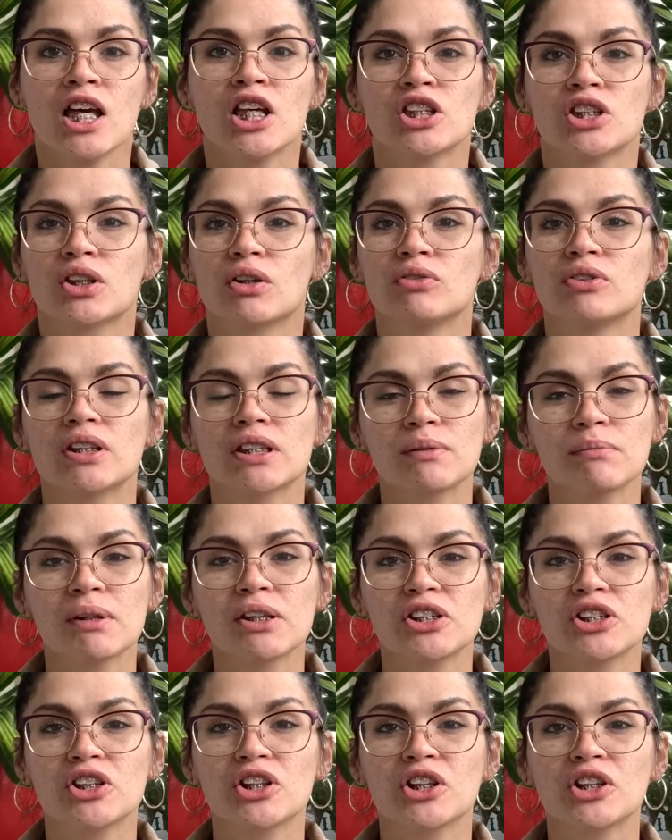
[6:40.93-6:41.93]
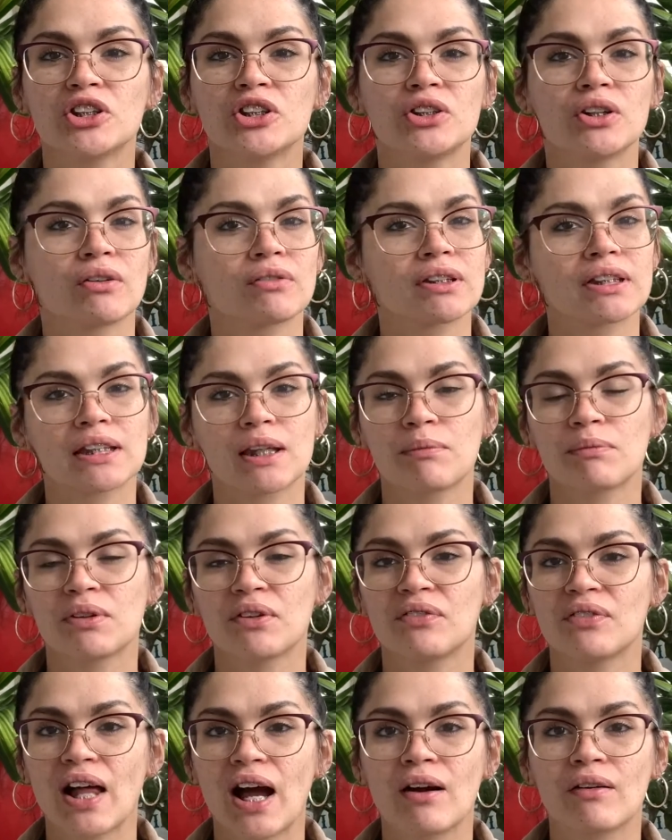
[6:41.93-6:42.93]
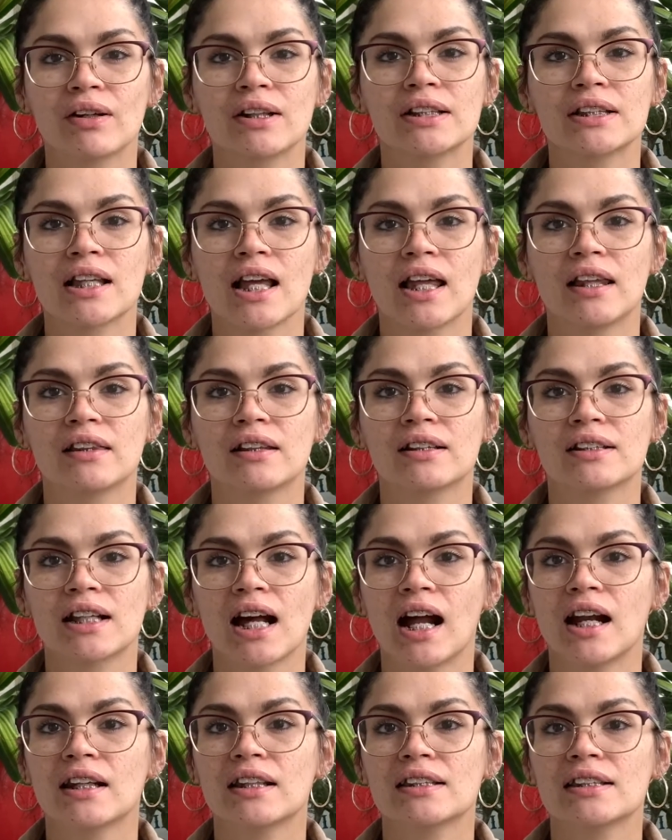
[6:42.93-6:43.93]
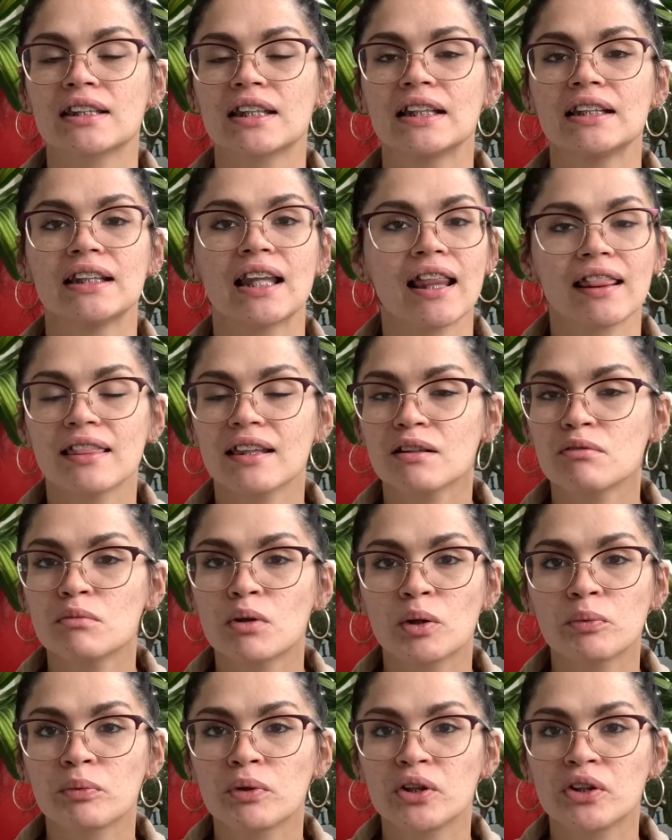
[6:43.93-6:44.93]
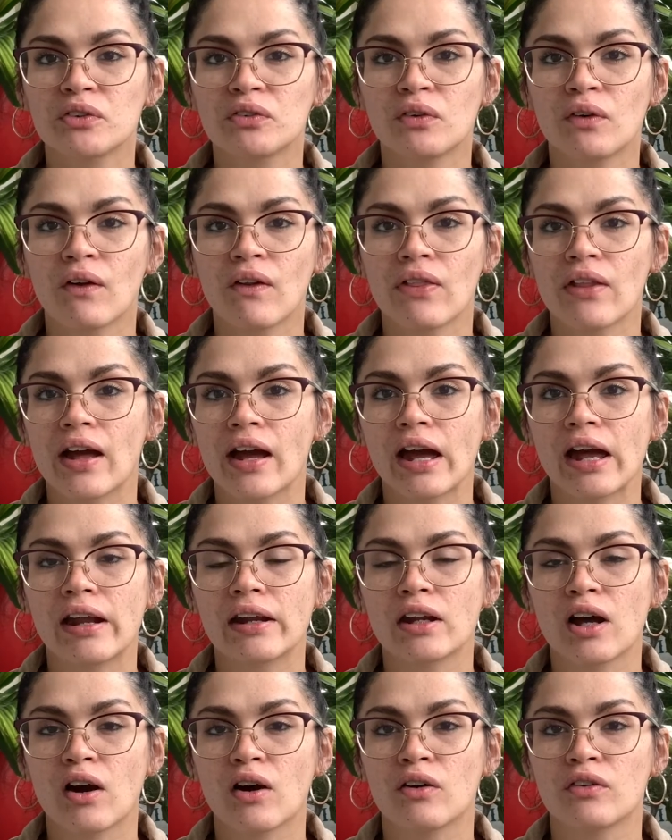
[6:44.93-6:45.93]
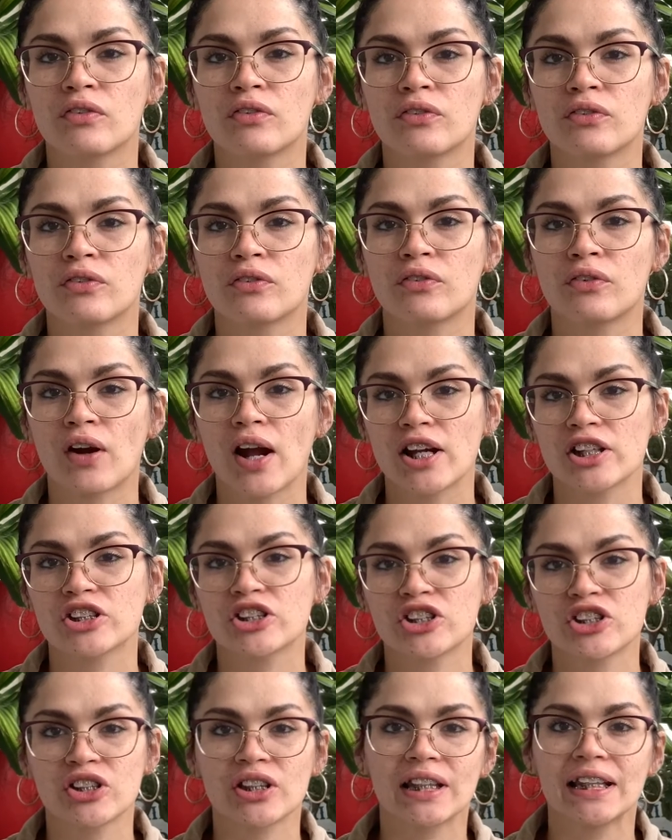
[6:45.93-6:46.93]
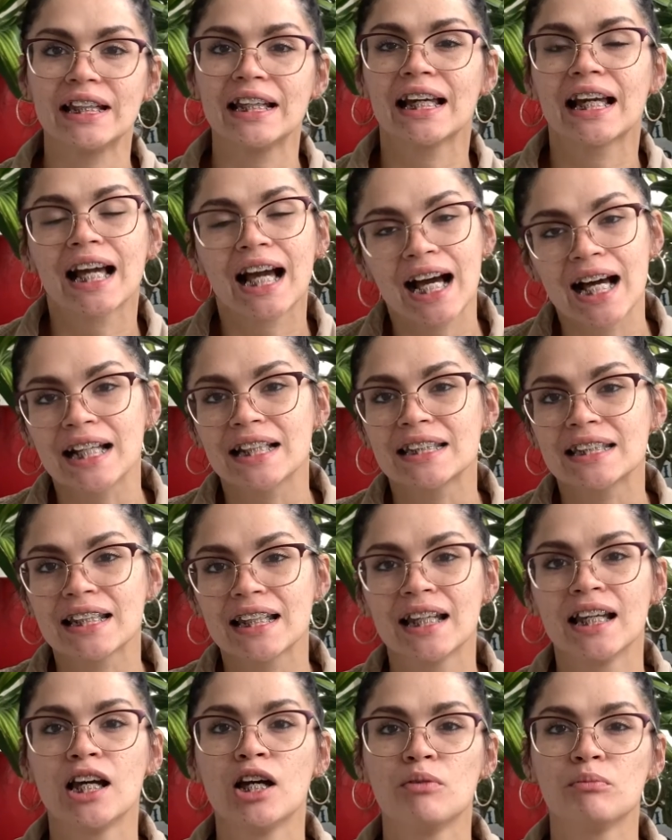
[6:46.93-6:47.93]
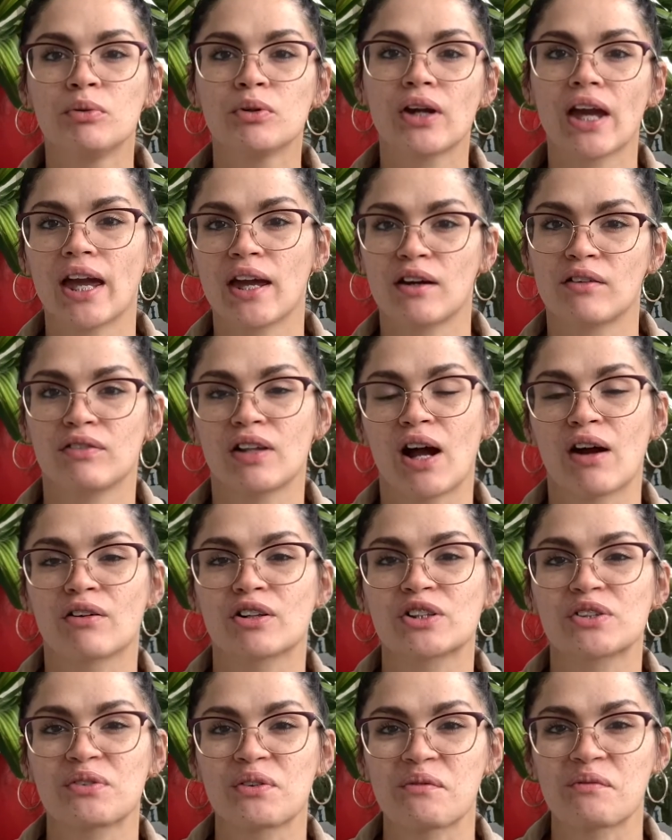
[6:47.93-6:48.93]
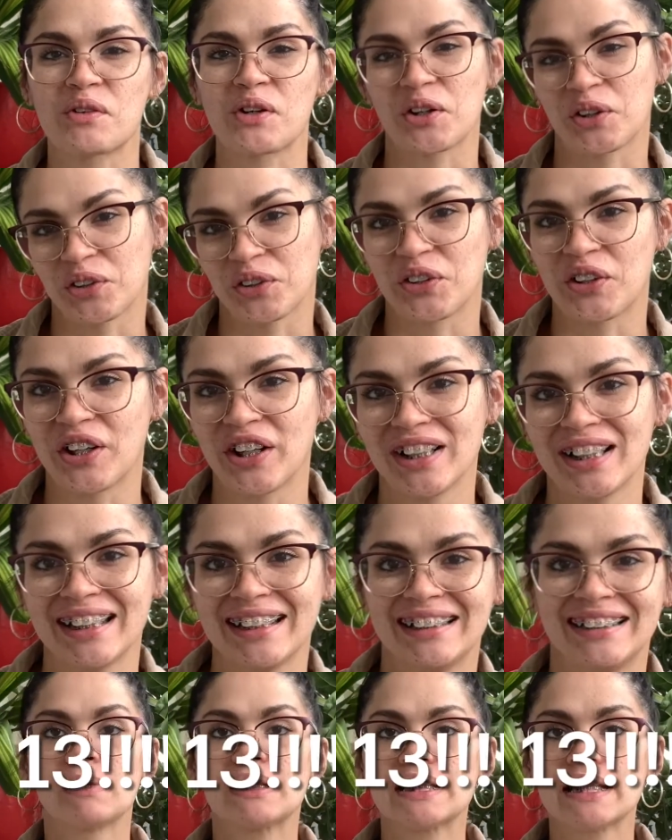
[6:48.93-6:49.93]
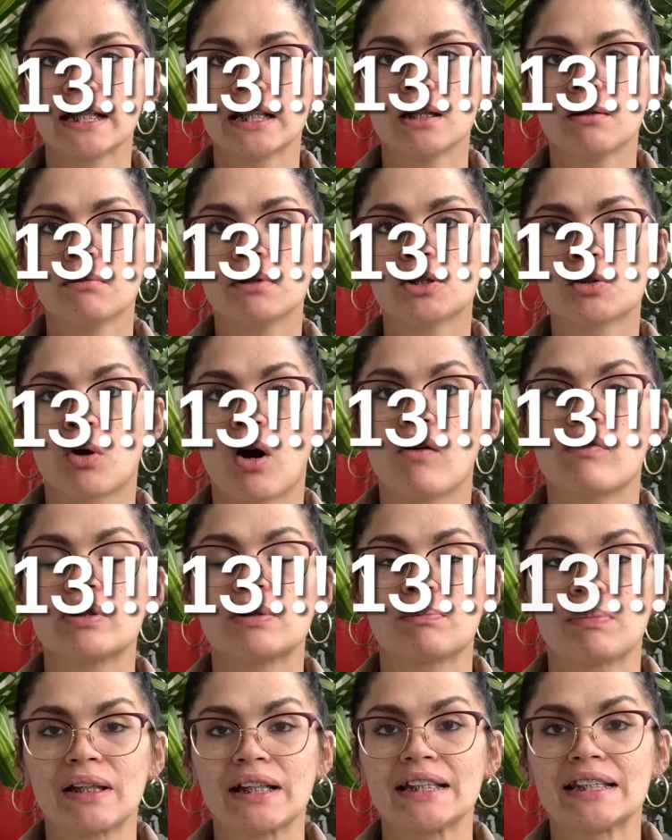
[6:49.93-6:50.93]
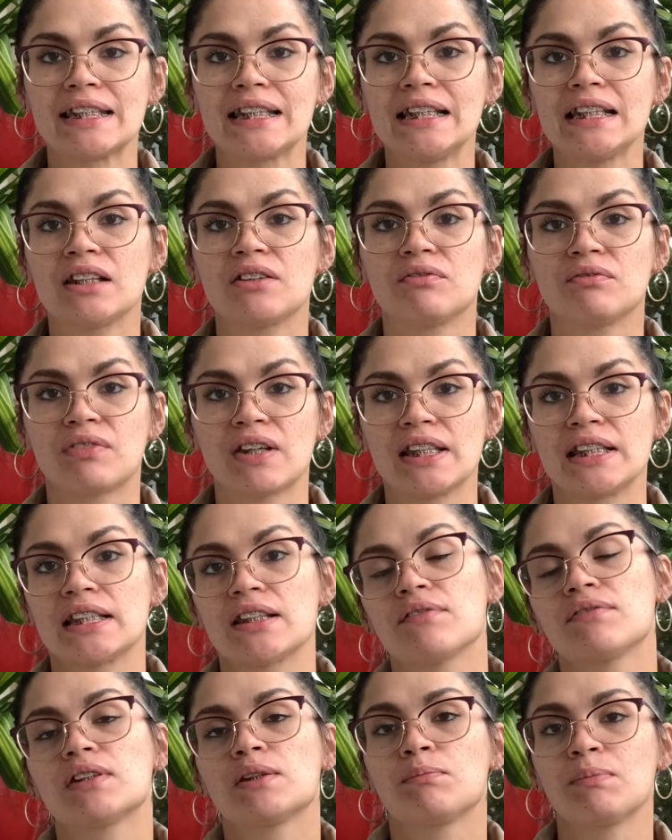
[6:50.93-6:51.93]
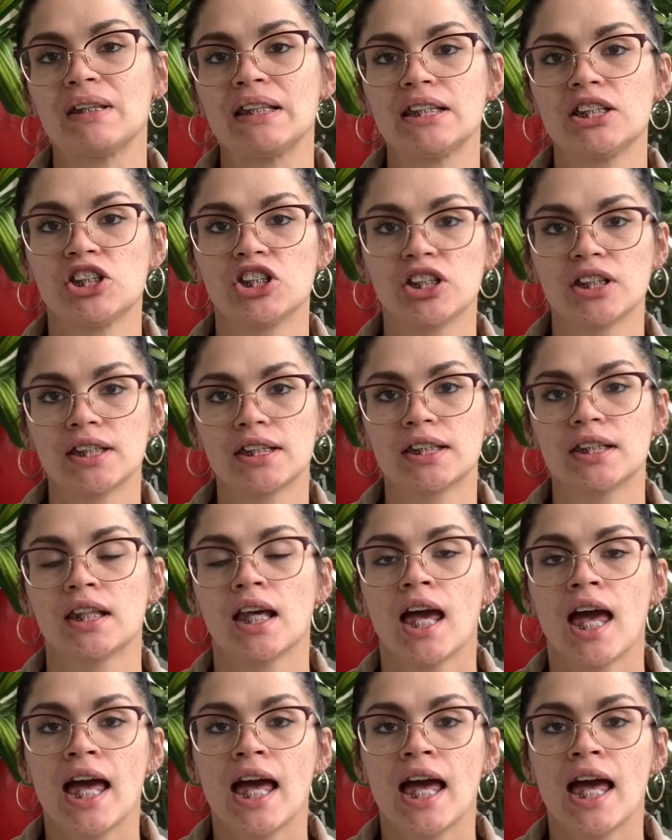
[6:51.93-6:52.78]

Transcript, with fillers: So just make sure you don't skip the flowers and there's honestly nothing more beautiful than a freshly cut bouquet of flowers from your own garden. Mistake number 12 is planting invasive species.